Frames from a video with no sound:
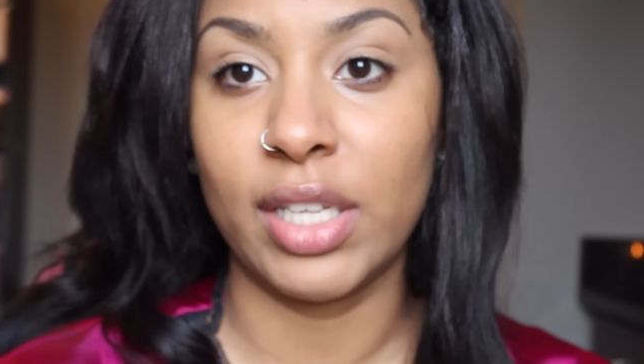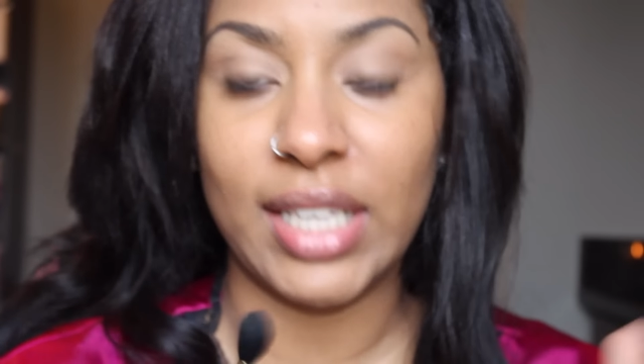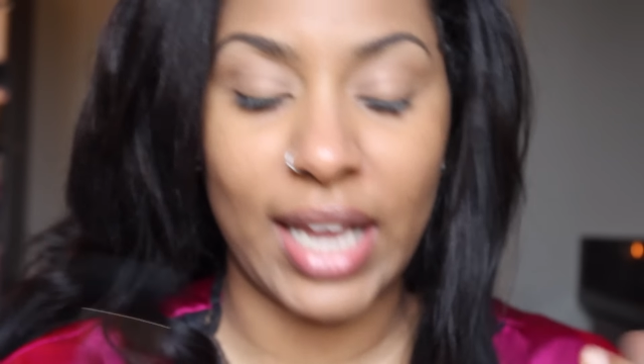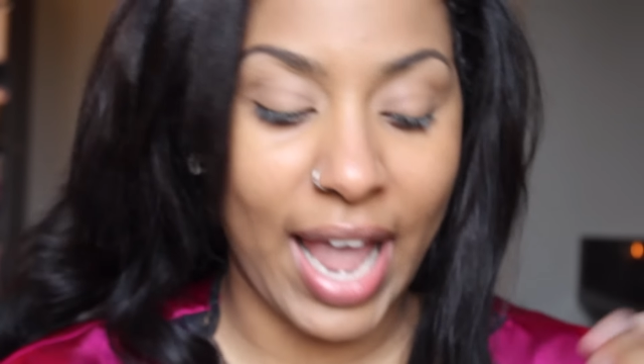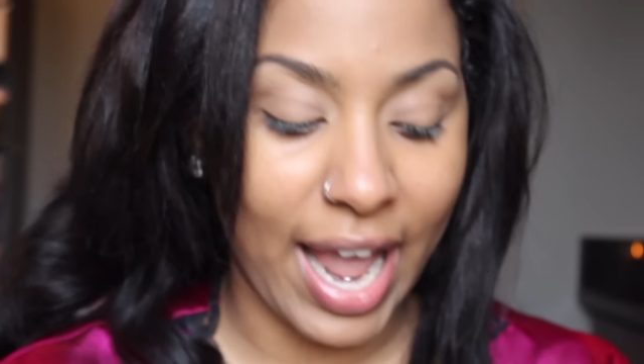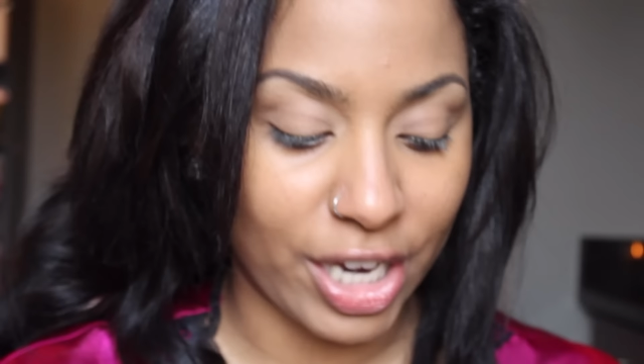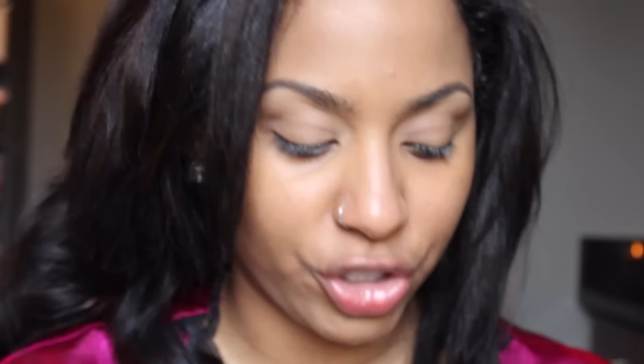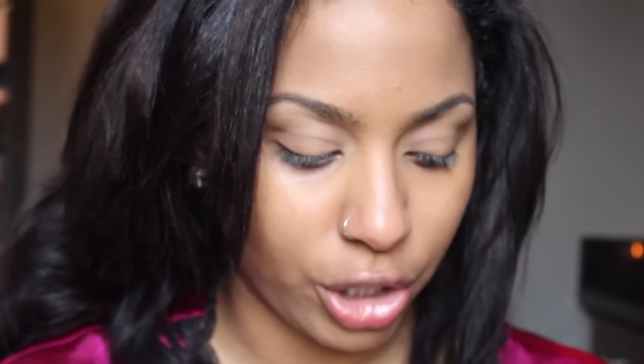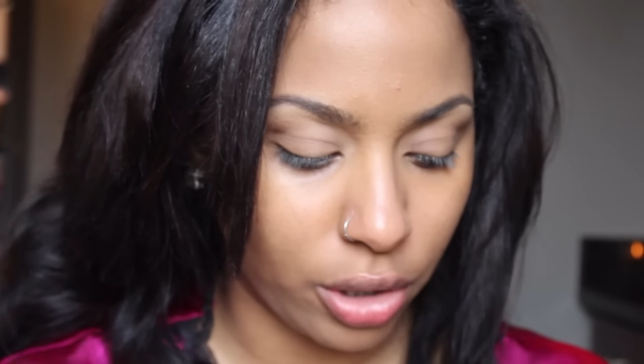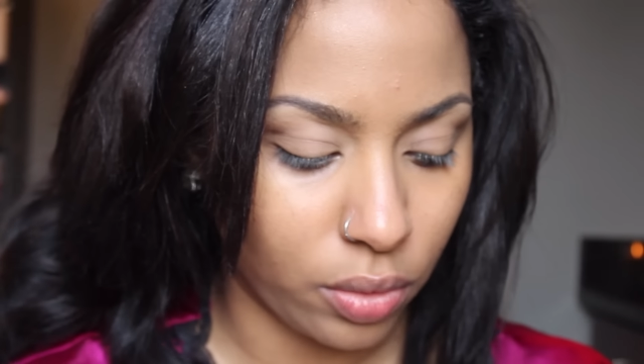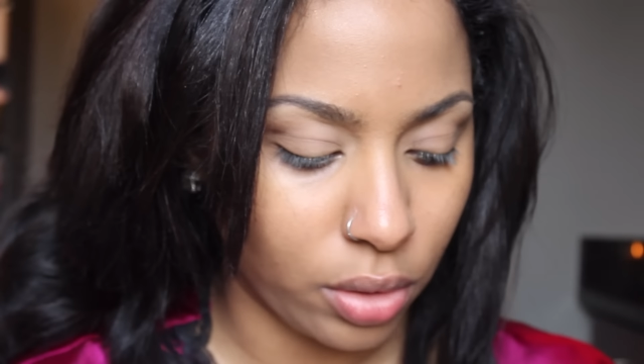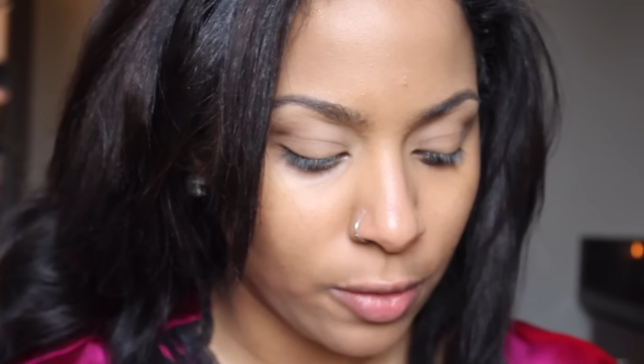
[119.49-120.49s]
it's like an ash
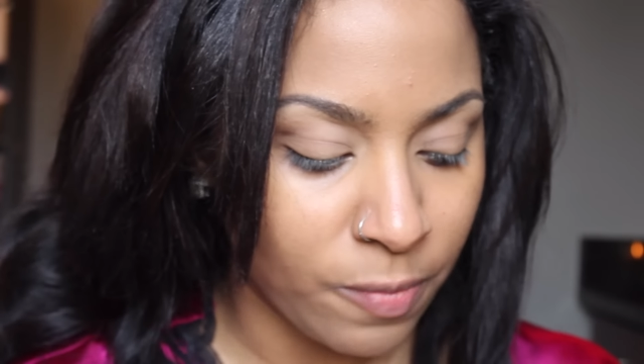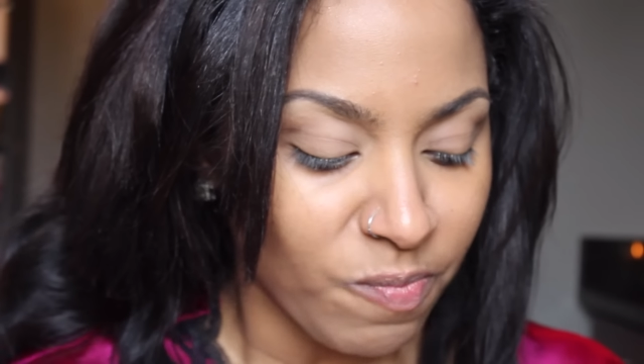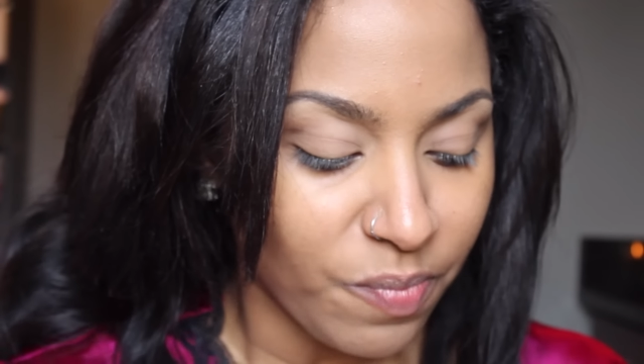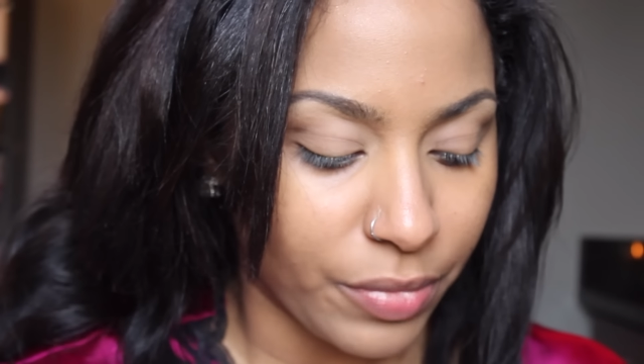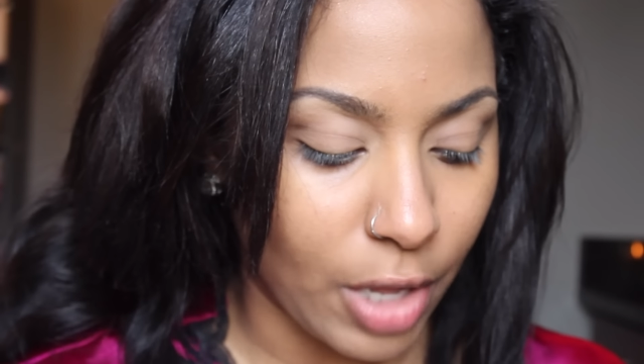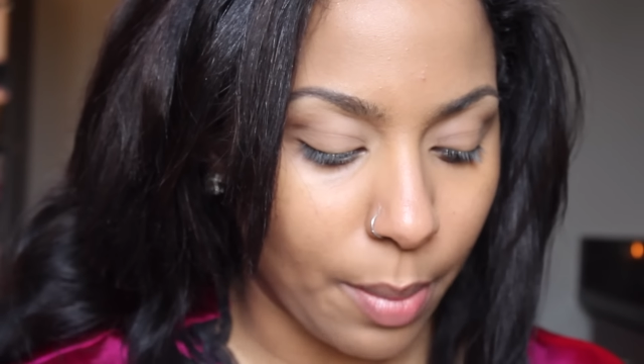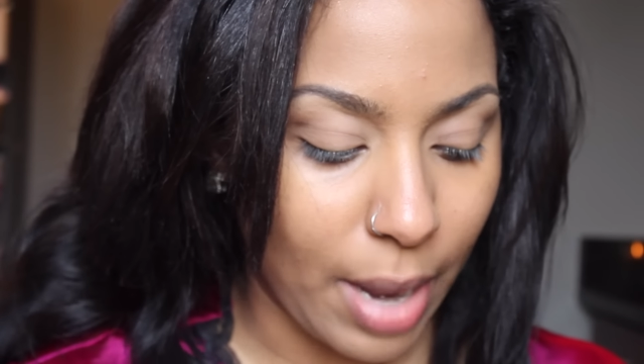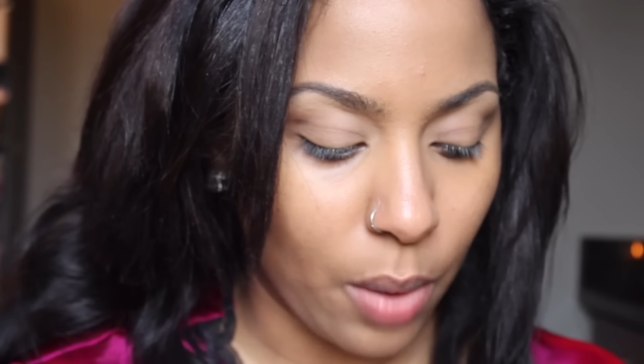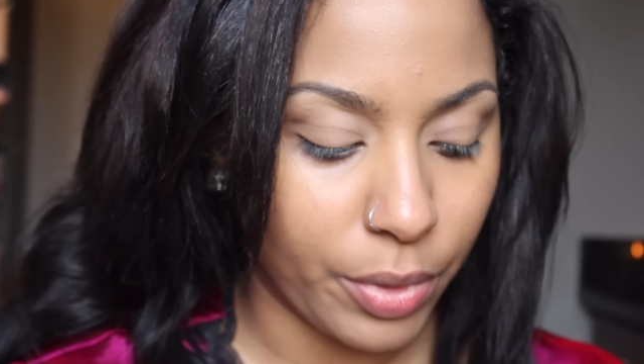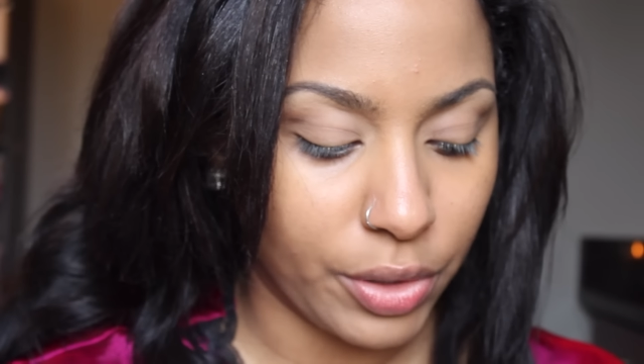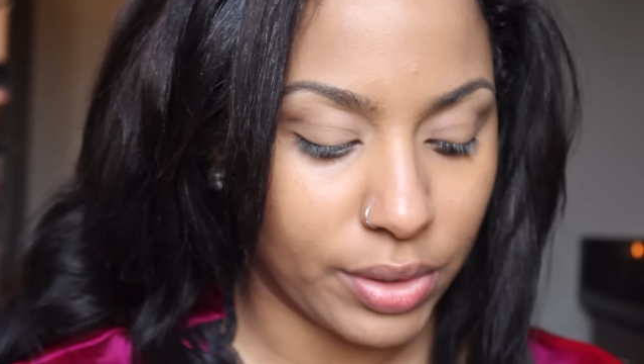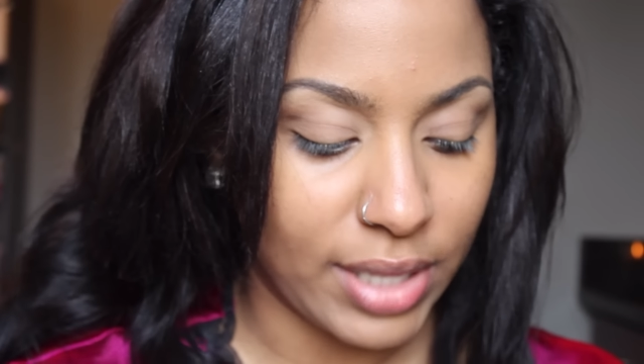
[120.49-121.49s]
tone, um, I
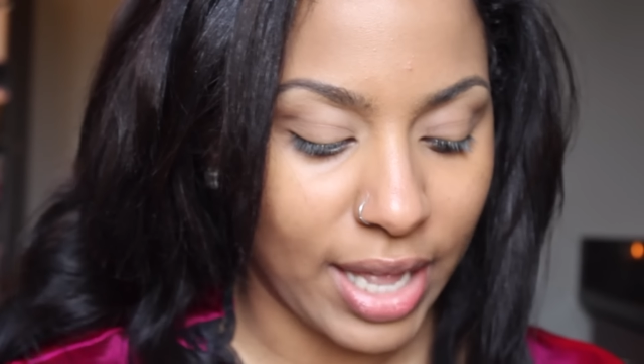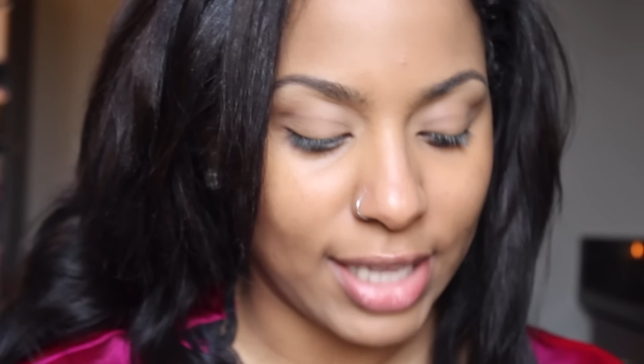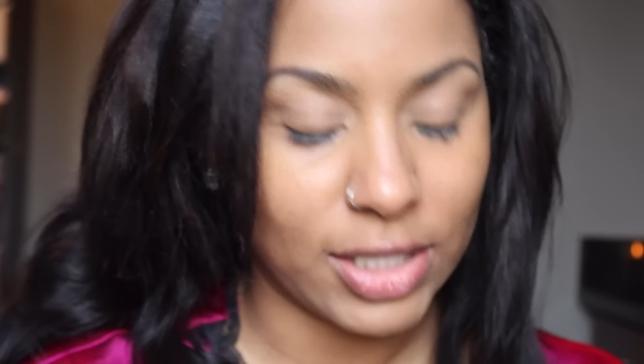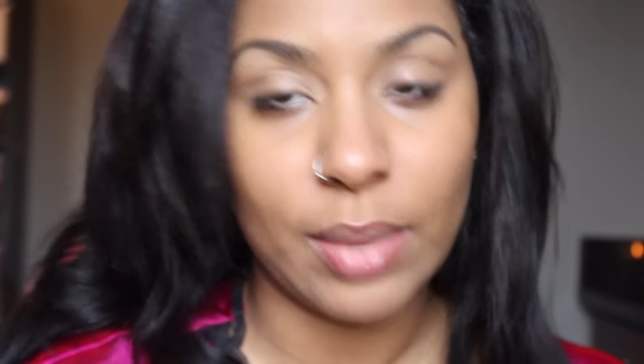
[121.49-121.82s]
will use that.